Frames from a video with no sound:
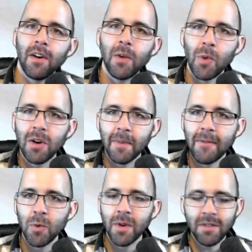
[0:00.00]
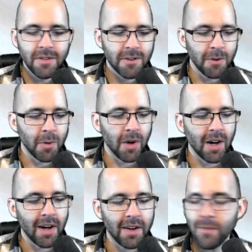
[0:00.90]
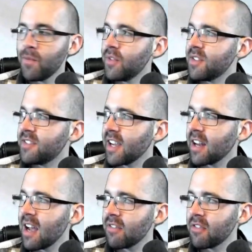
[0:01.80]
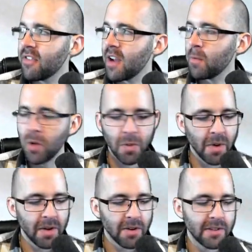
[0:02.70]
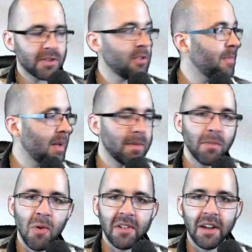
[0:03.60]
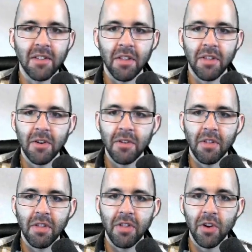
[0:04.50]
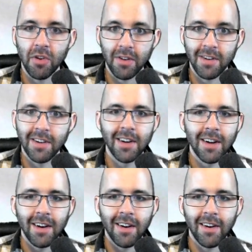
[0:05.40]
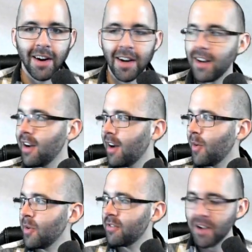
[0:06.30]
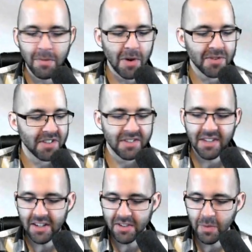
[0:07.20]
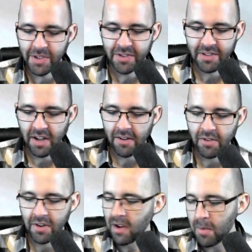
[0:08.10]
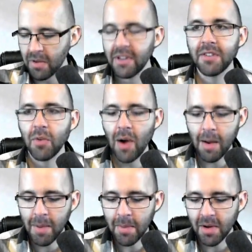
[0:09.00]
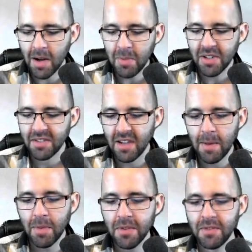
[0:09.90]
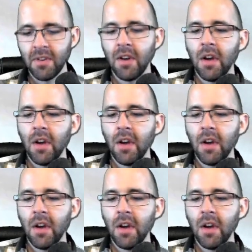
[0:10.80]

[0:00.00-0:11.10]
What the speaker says: All right, welcome everyone to second half of 9.1, or it should be more like the third. All right, we've done most of the section. We just got a couple things to wrap up, a couple examples.